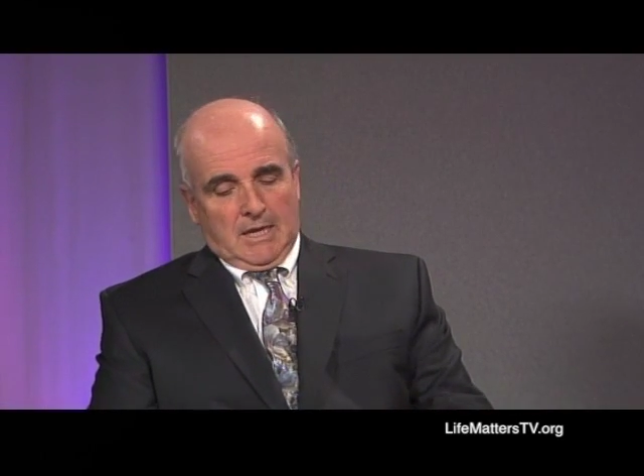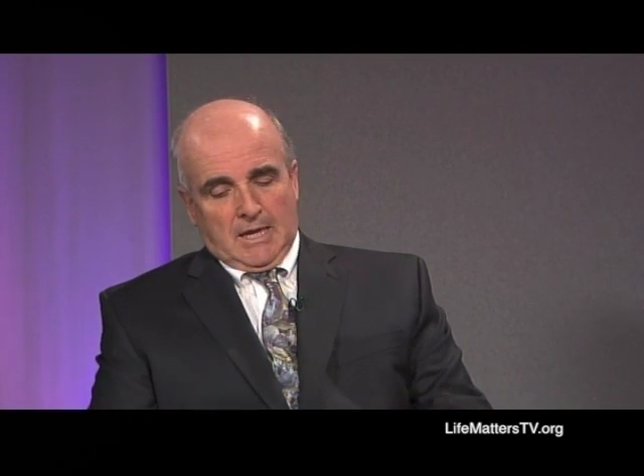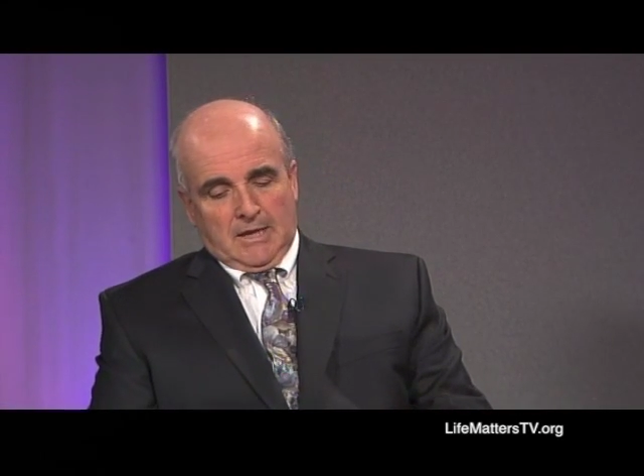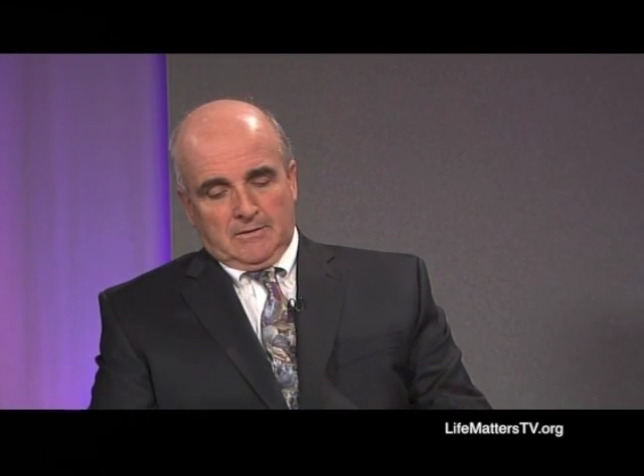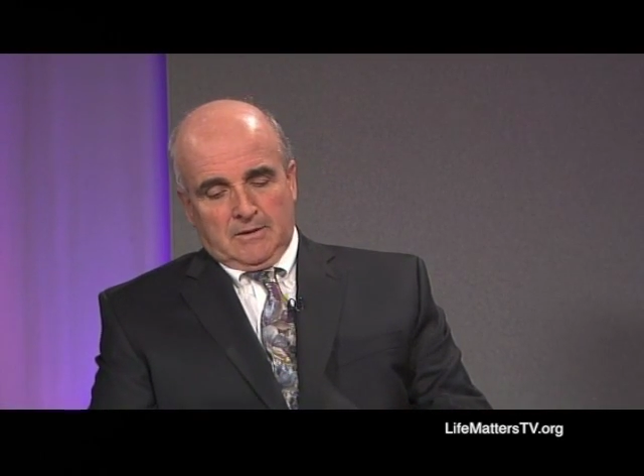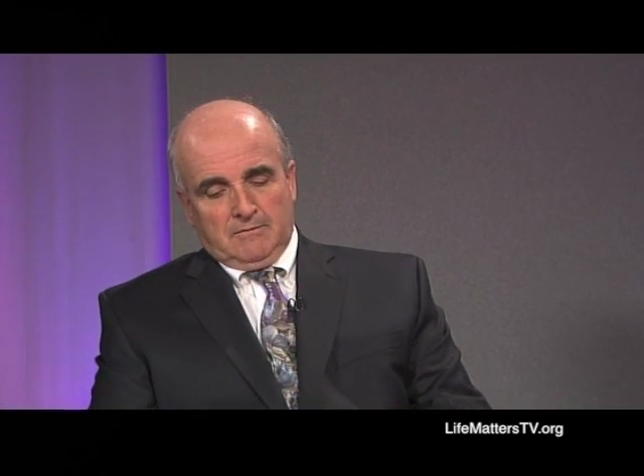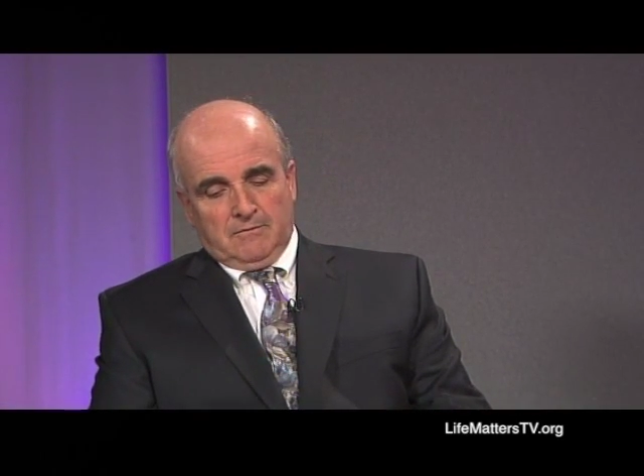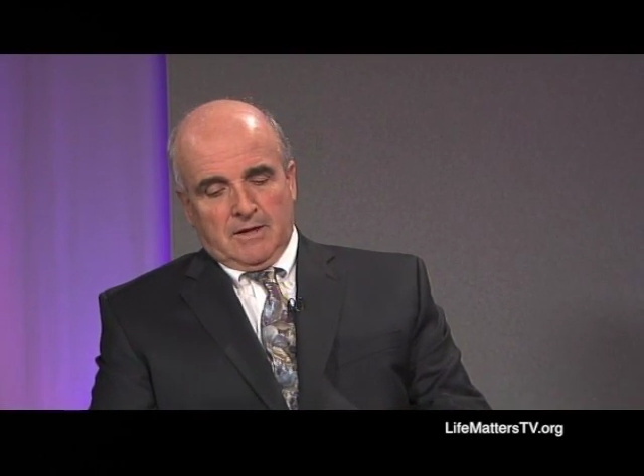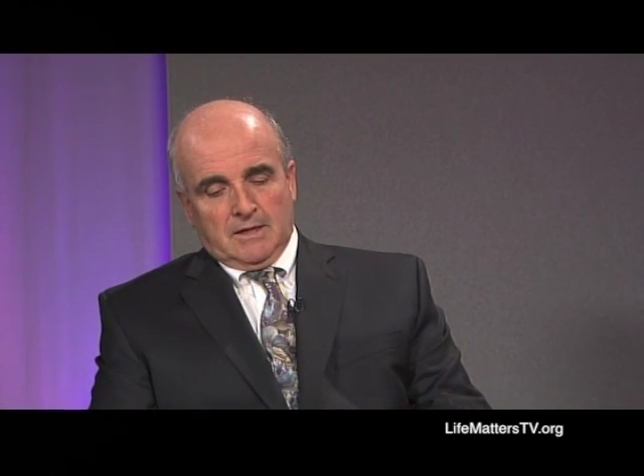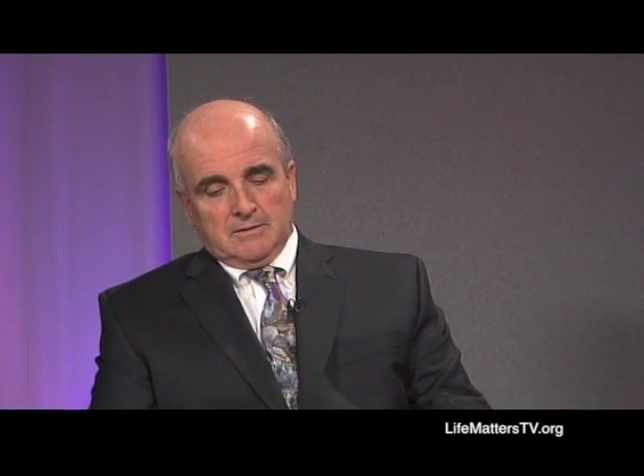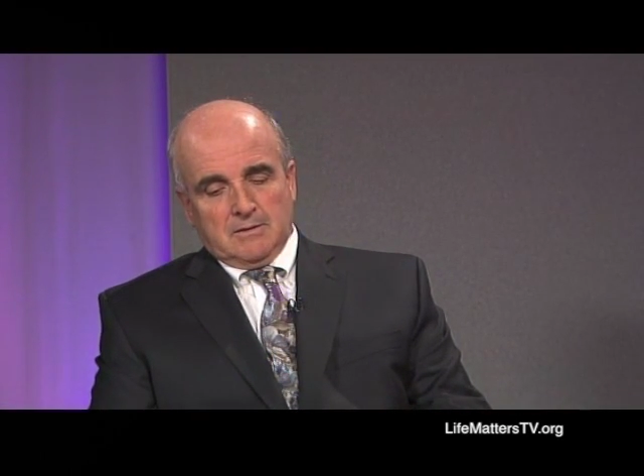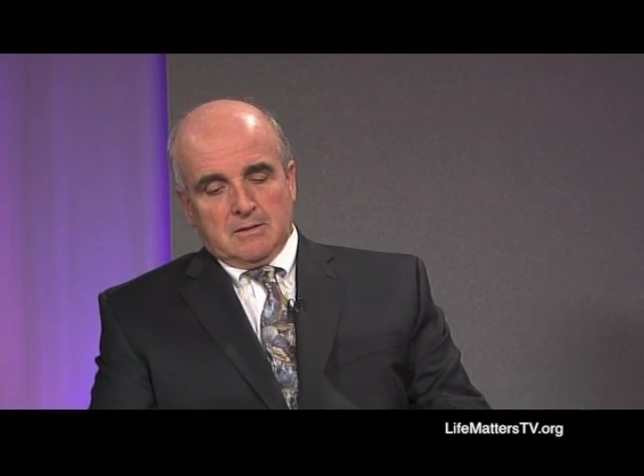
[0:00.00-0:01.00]
and they
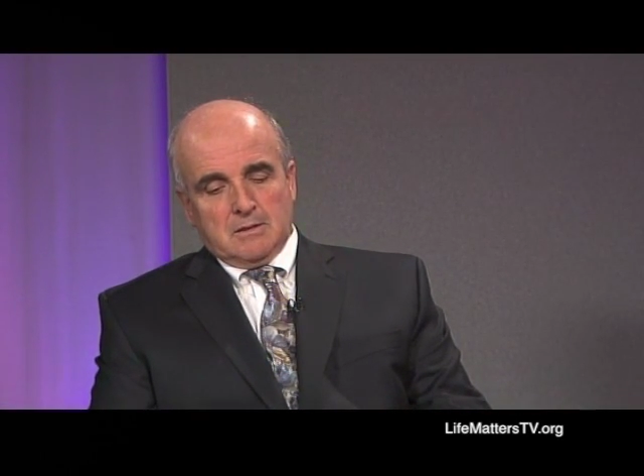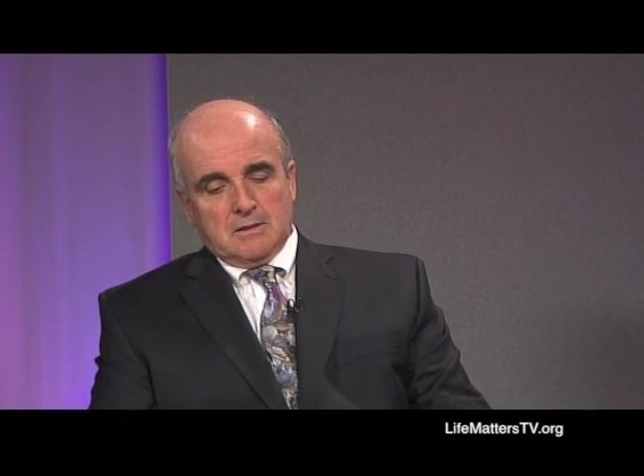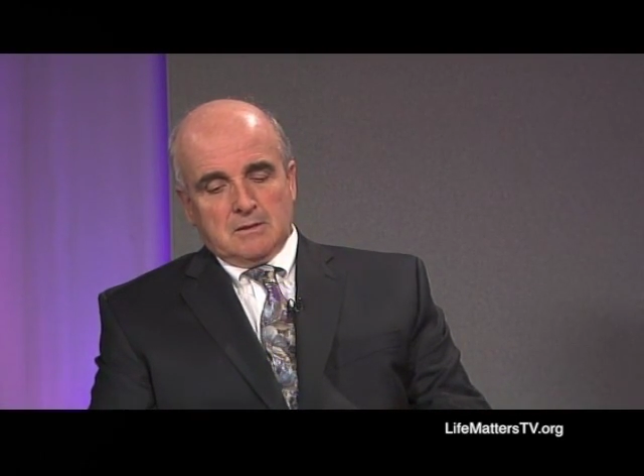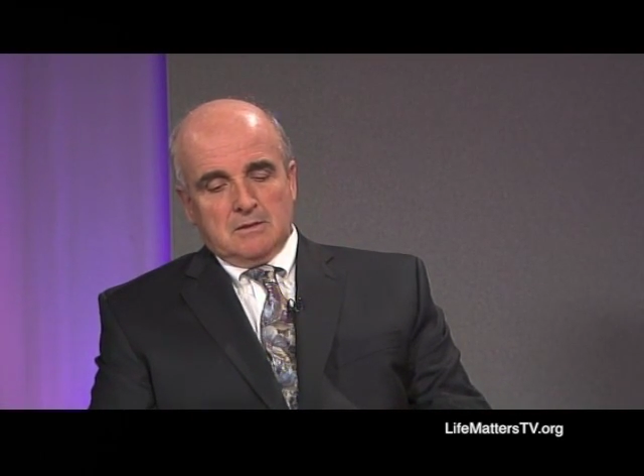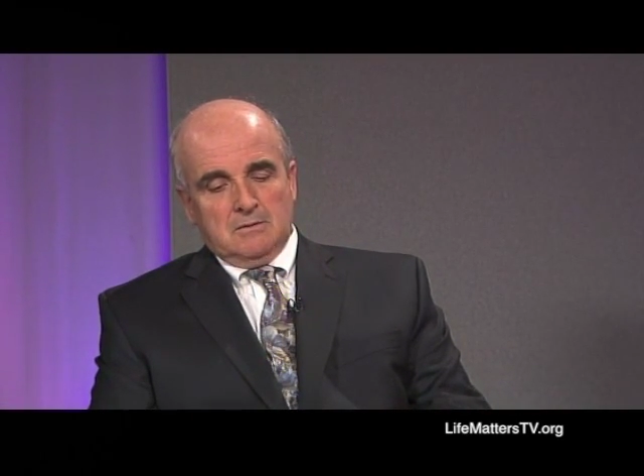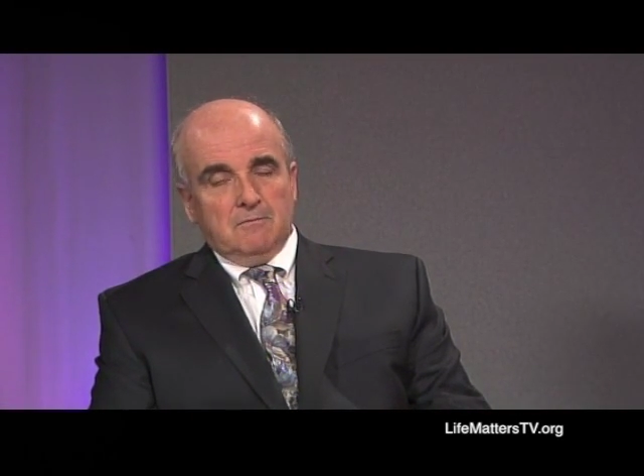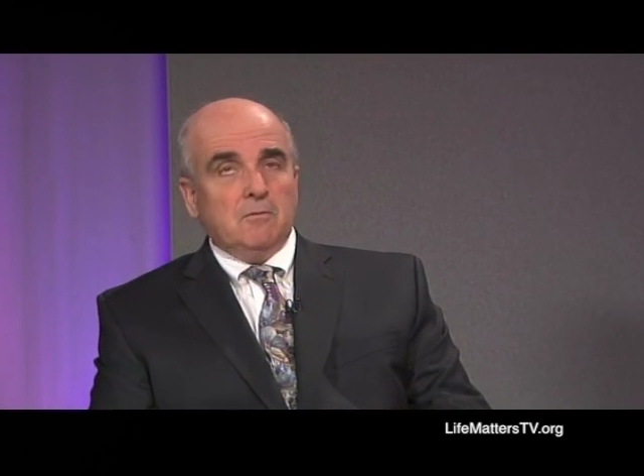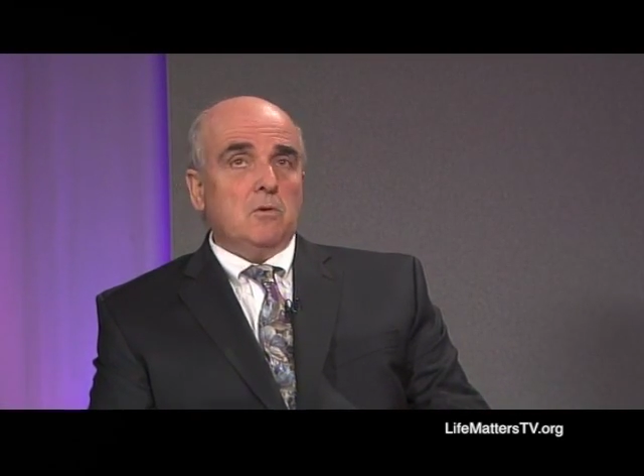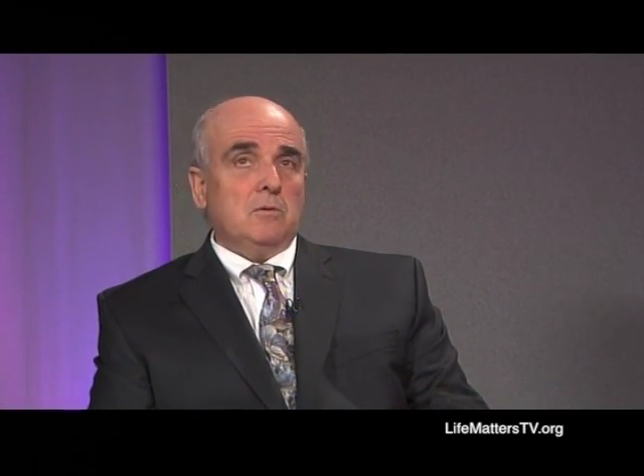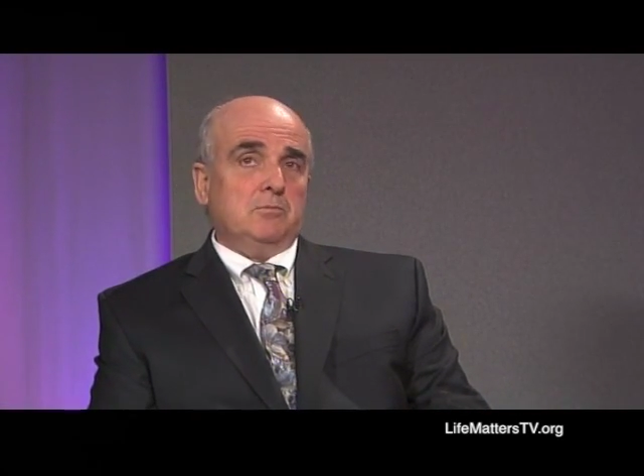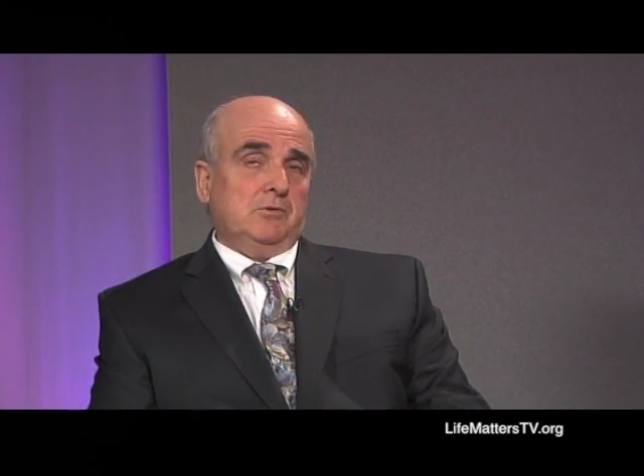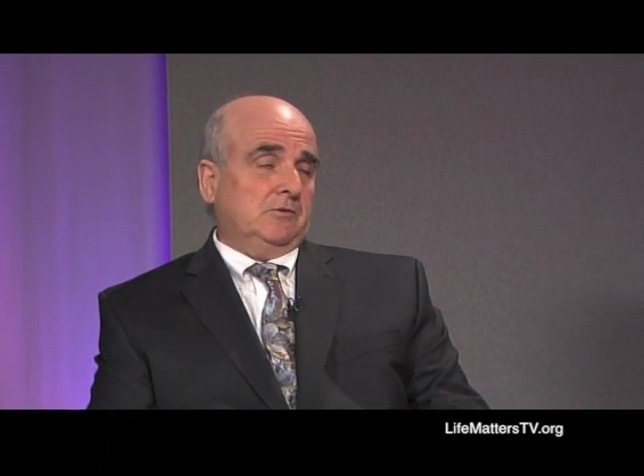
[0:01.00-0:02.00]
find that
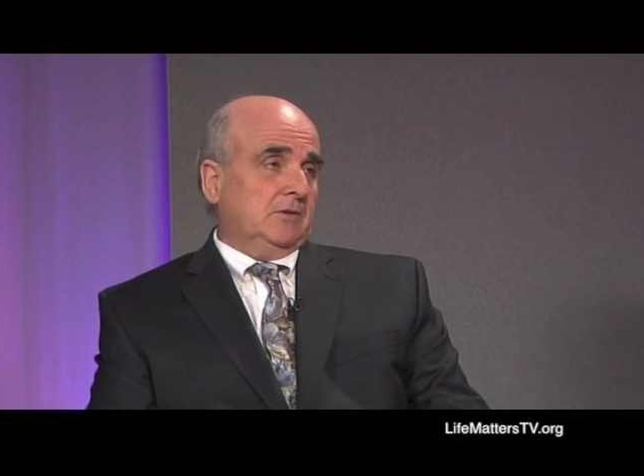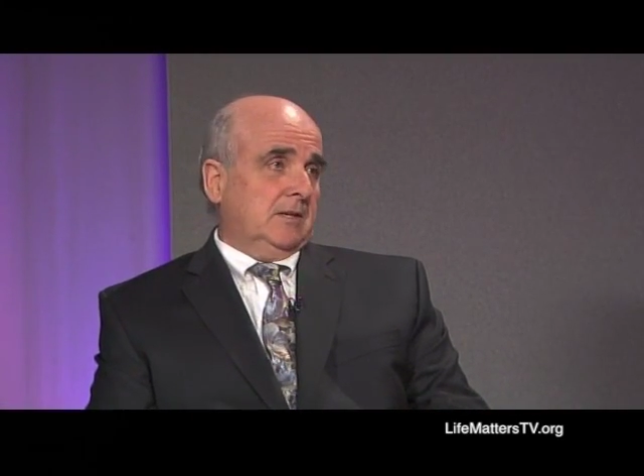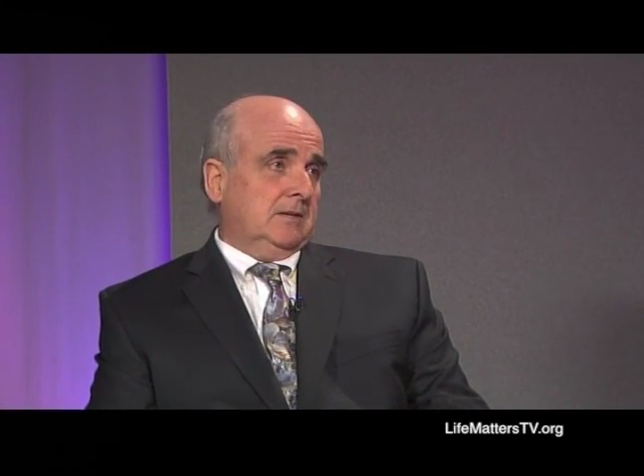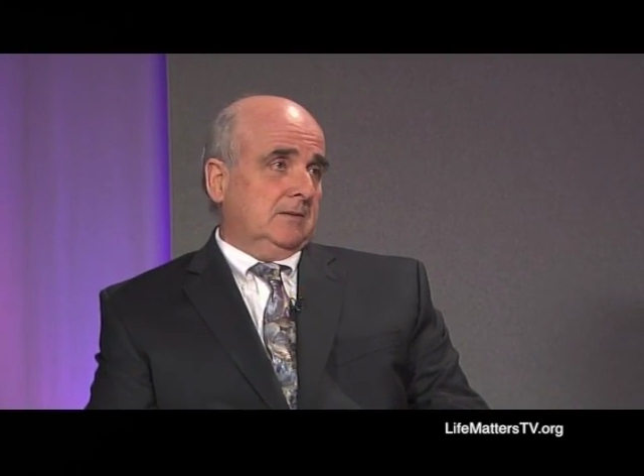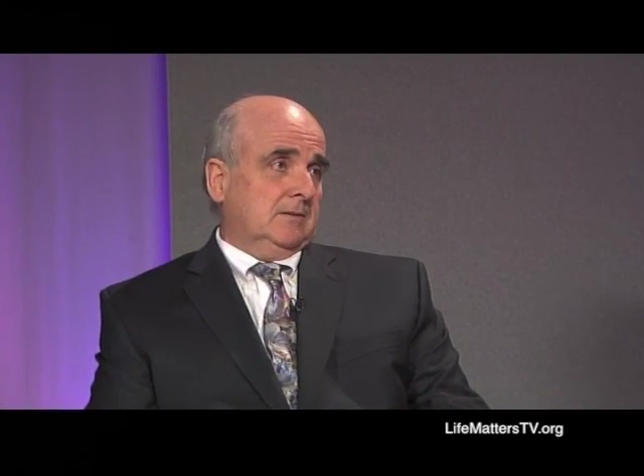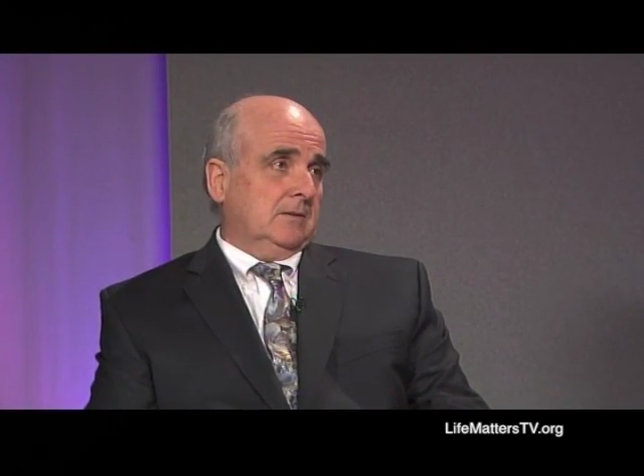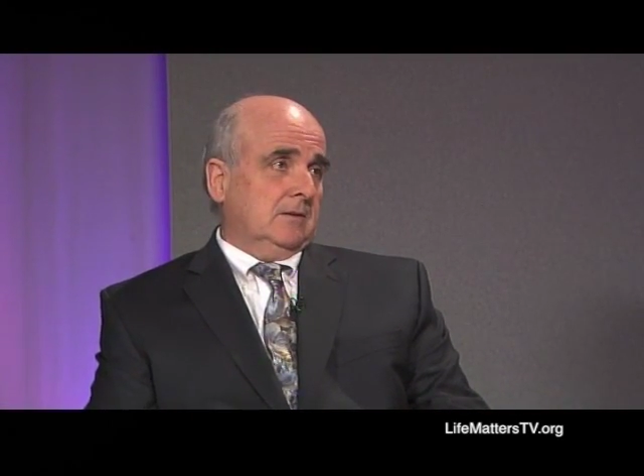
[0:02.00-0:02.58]
64%